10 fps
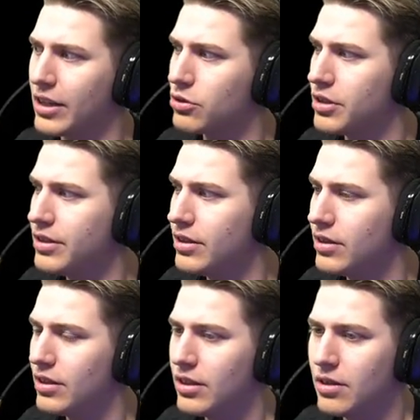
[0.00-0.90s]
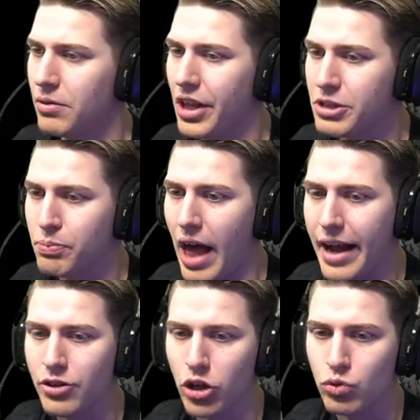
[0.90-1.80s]
Black screen? Well, that's
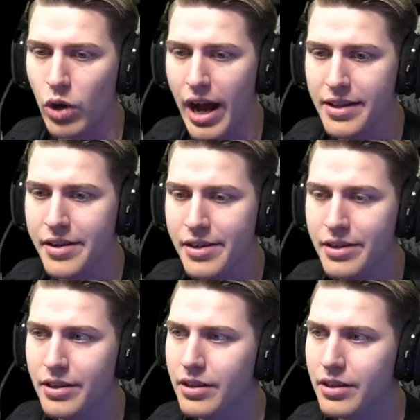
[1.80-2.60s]
black, not red.